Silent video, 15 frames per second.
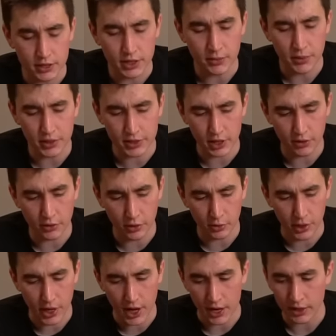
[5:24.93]
Some things that I really
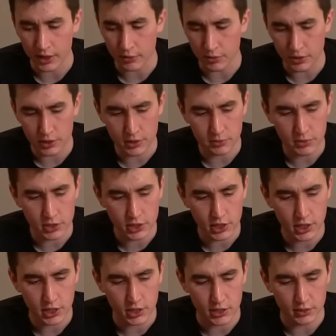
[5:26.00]
wanna highlight with this
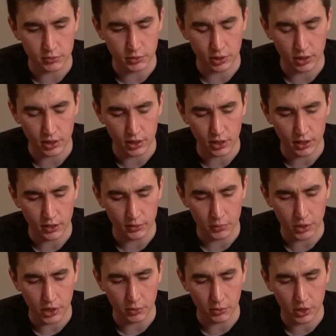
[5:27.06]
machine is we're gonna
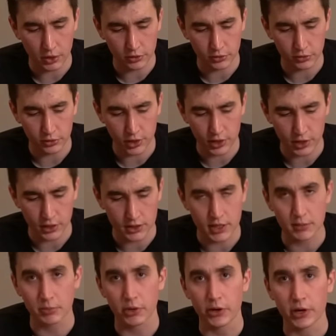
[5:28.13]
probably walk through like a
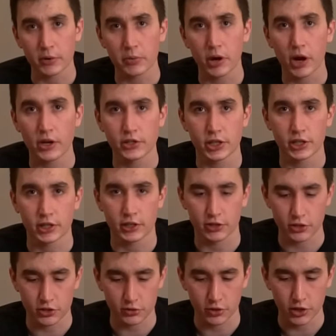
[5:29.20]
deep learning project and
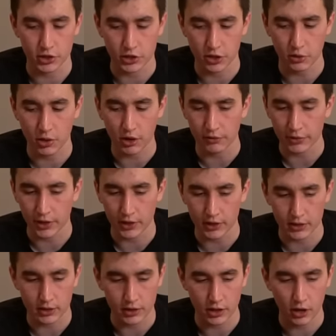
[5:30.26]
just really show off
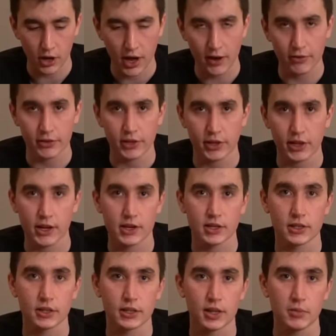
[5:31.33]
that, you know, everything that
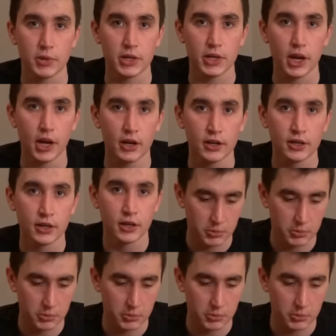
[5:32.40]
can be done,